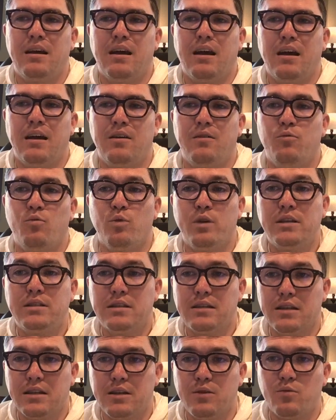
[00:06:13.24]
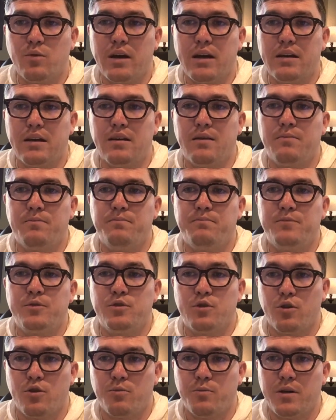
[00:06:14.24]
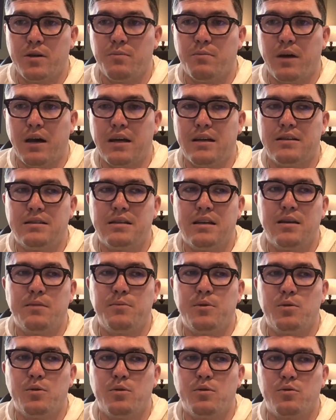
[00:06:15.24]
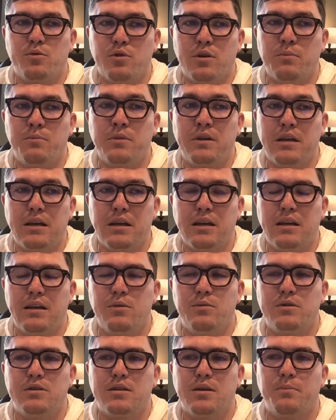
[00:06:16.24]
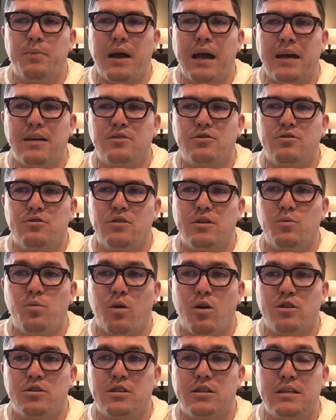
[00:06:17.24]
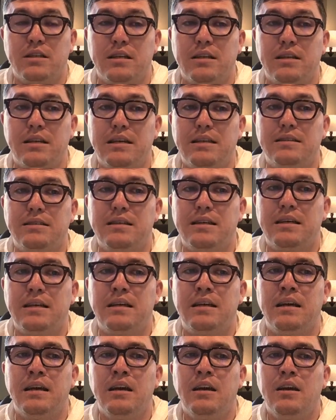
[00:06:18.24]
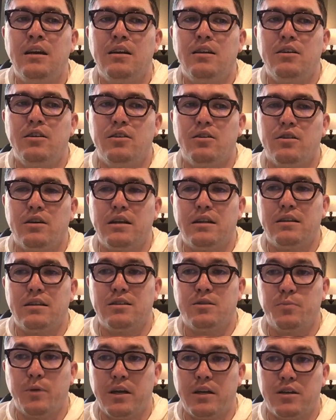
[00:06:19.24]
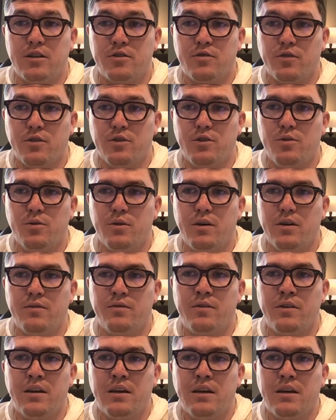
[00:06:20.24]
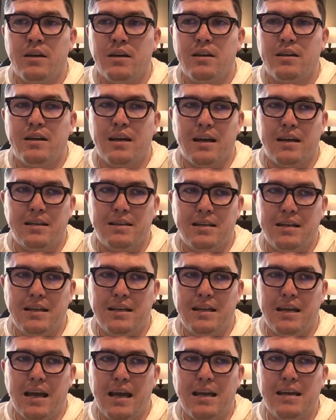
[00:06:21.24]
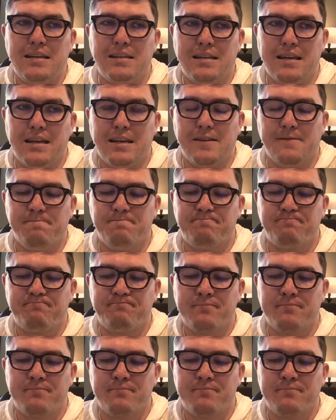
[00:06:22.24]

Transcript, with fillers: I recently read a sermon by Samuel Grimke. He was a pastor in Washington, D.C. during the Spanish flu of 1918.